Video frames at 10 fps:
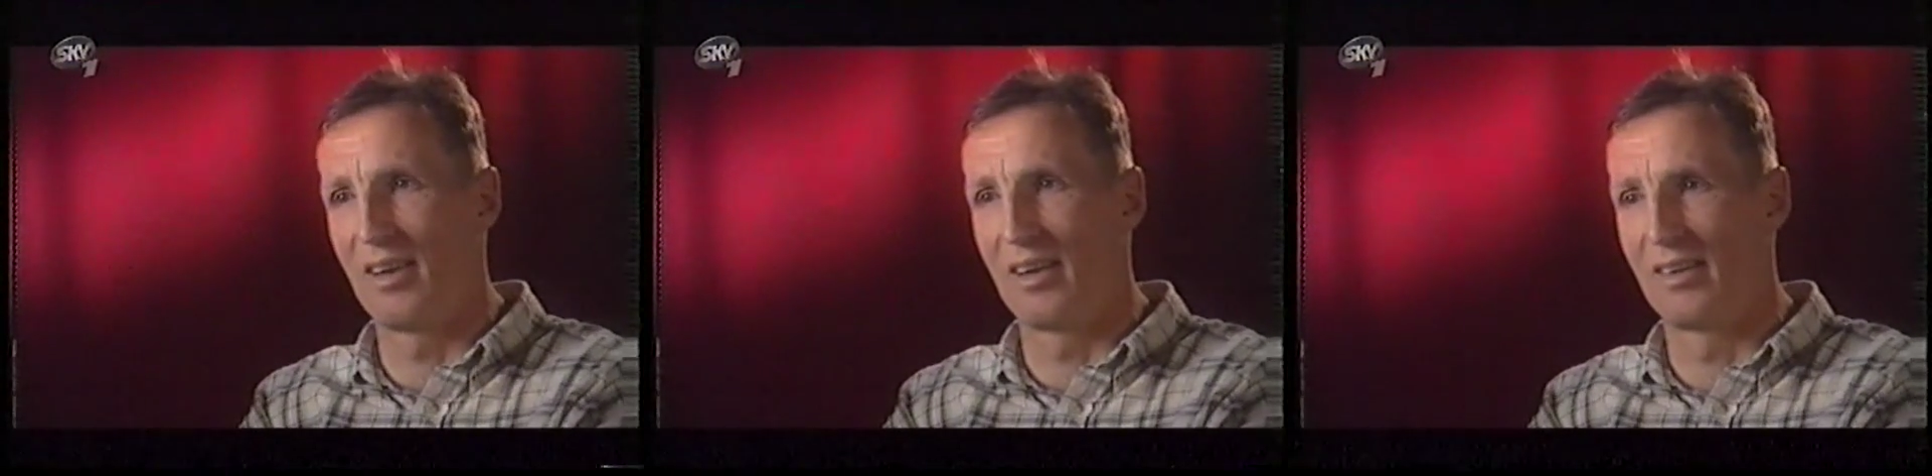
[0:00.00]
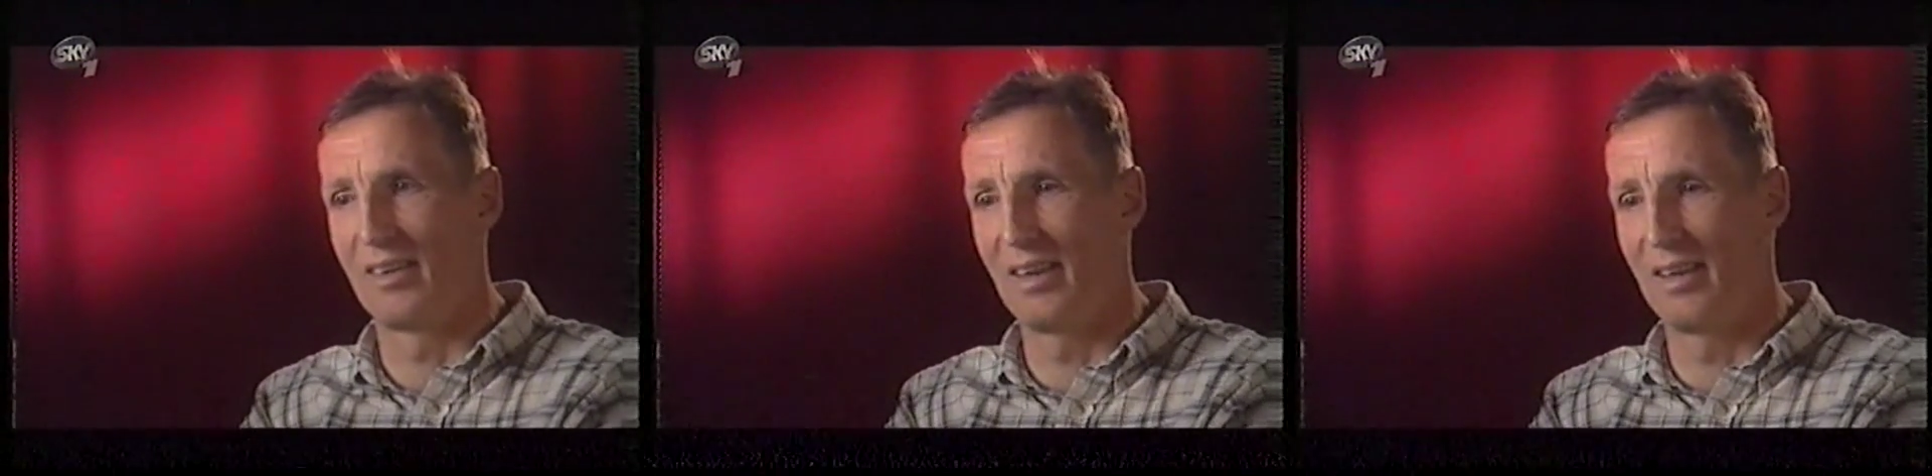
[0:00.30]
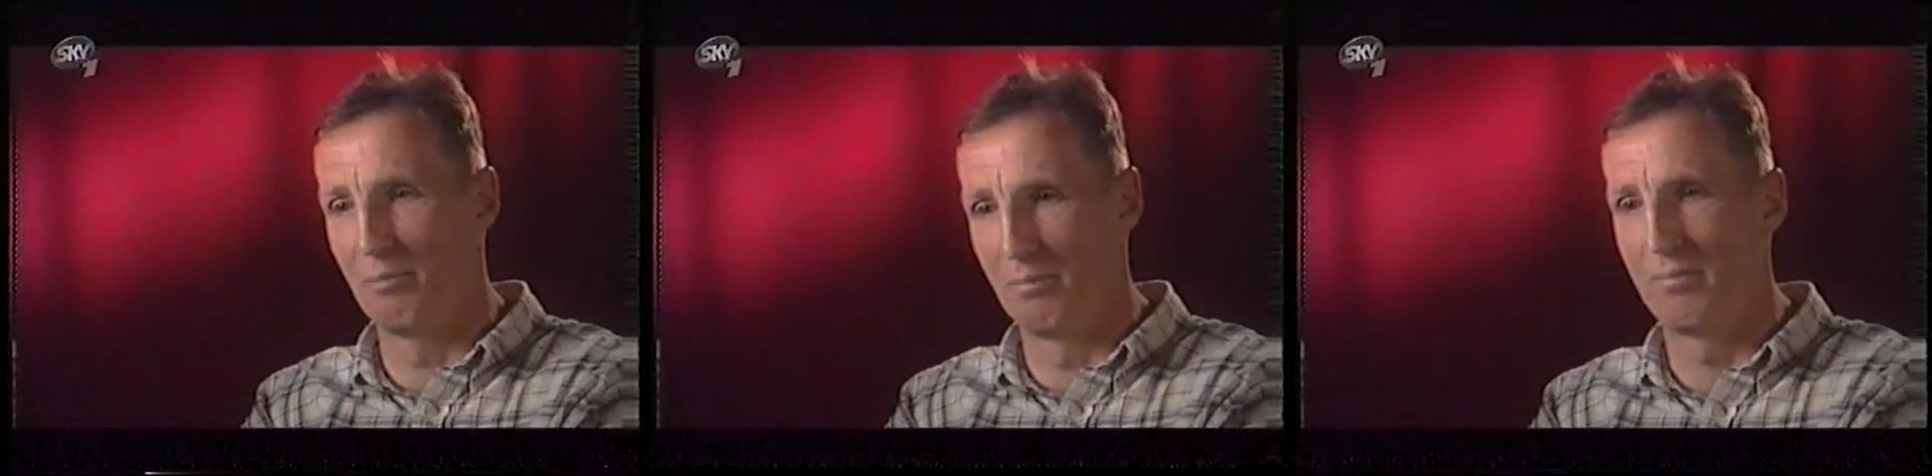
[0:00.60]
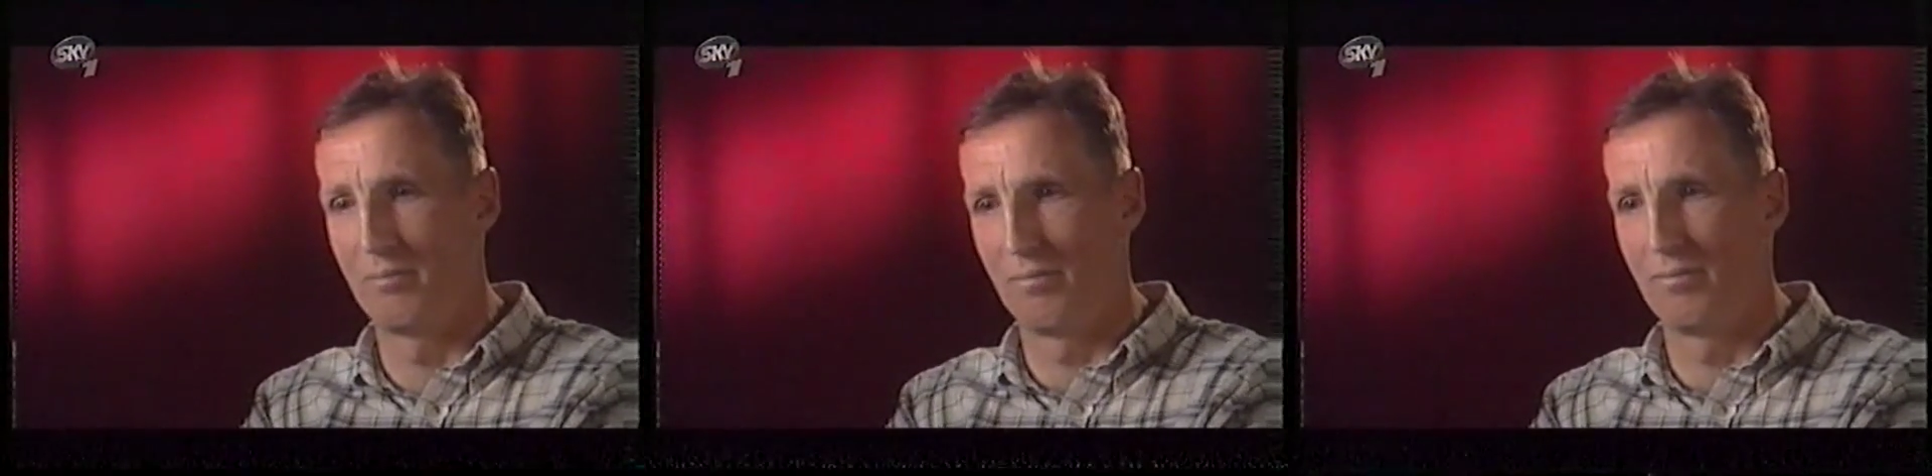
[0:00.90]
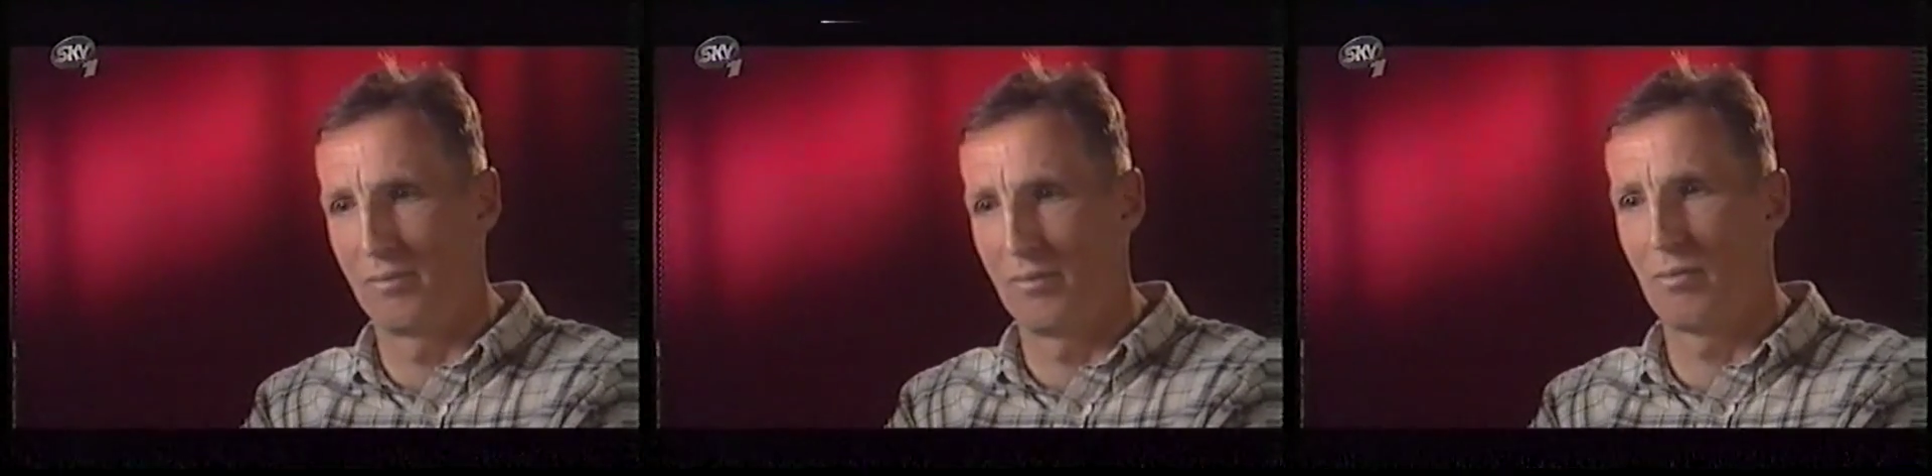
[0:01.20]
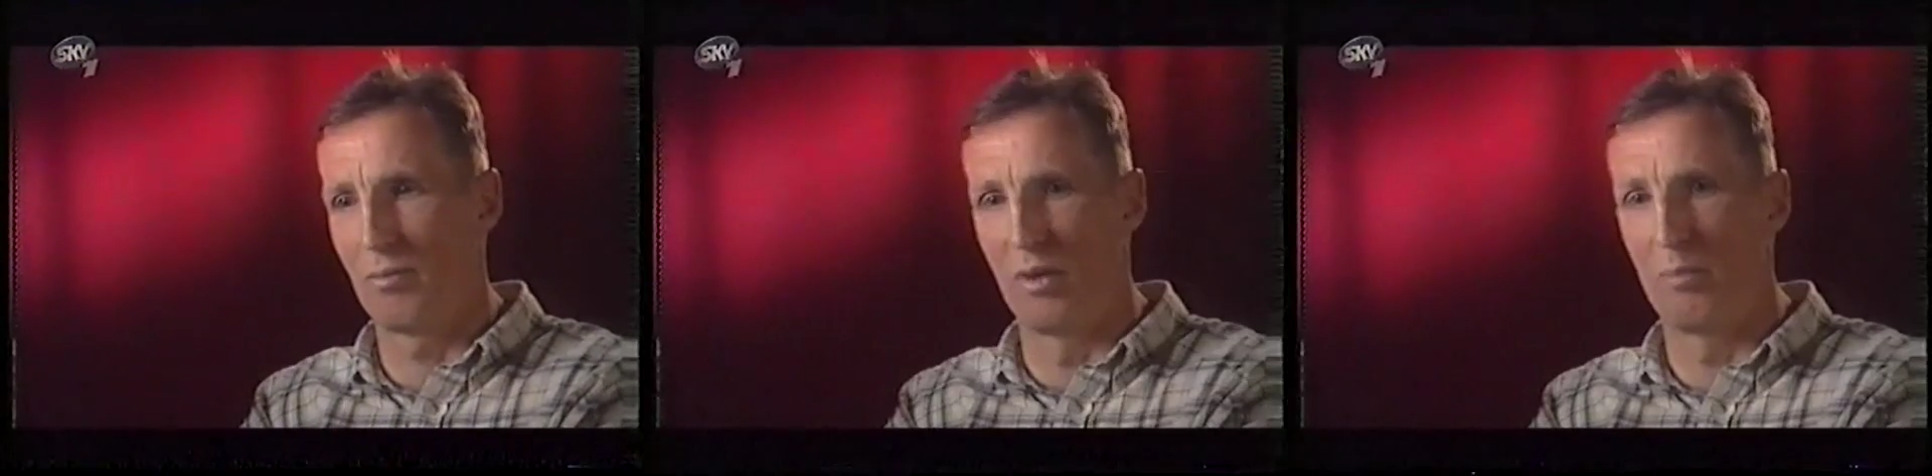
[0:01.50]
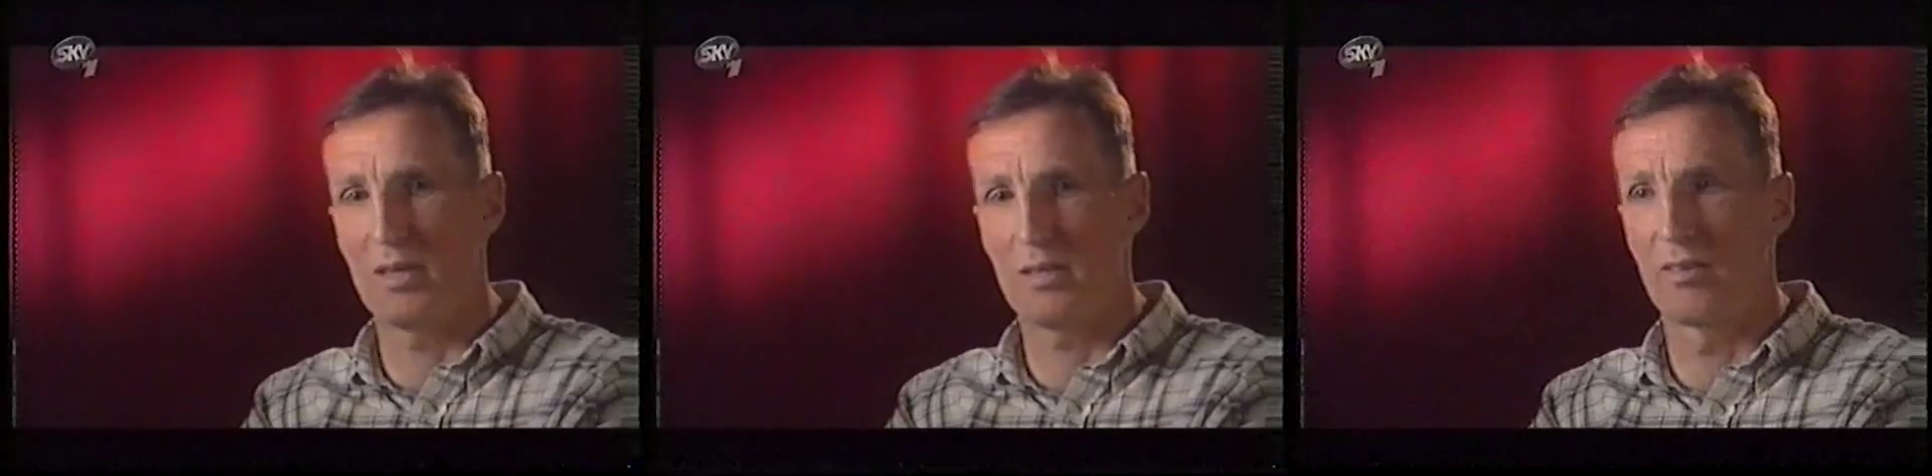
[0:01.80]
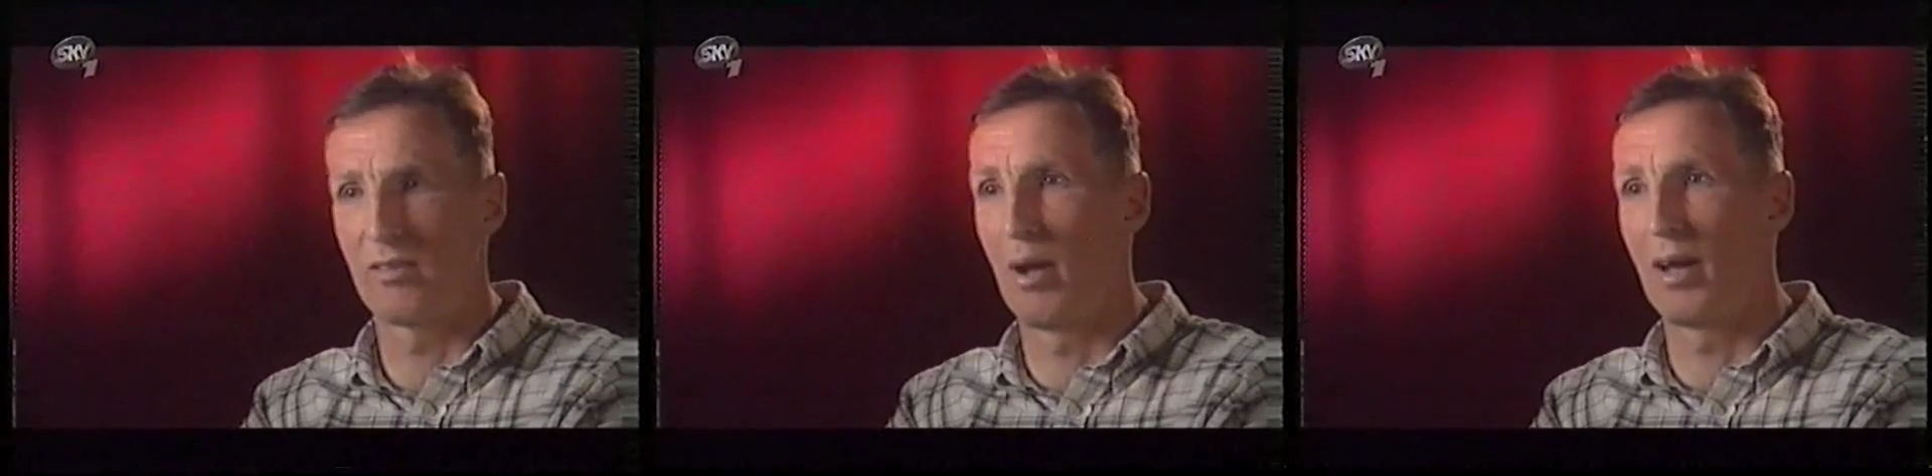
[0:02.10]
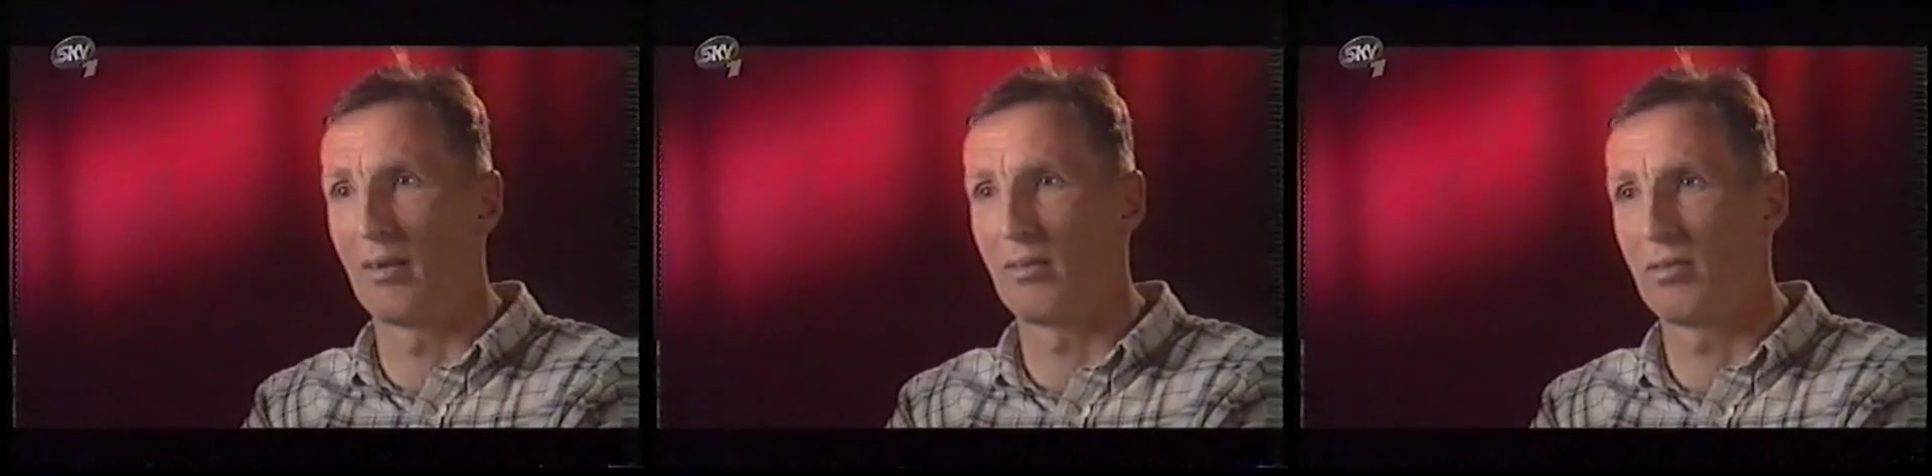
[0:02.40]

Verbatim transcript: and um, one of the best nights of my